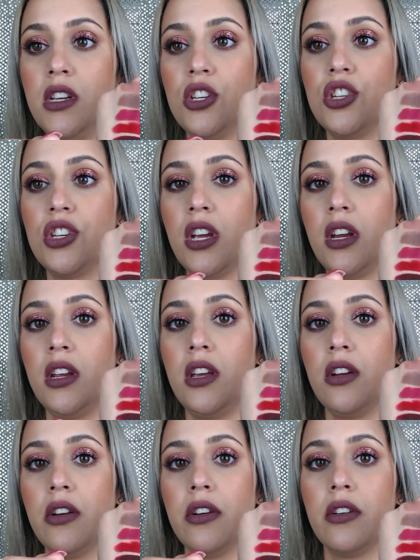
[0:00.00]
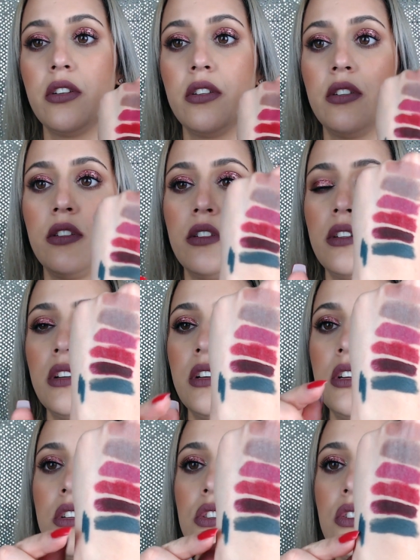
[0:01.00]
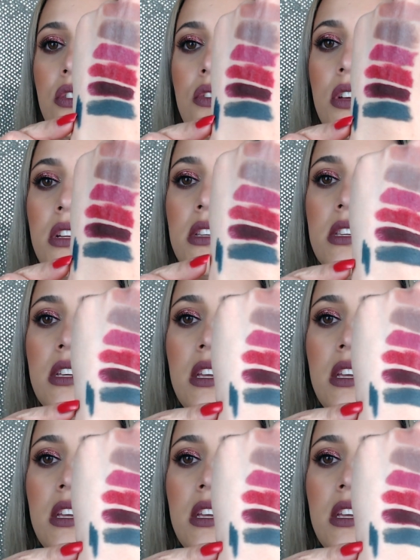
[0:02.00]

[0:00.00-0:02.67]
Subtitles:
shade here. So you can see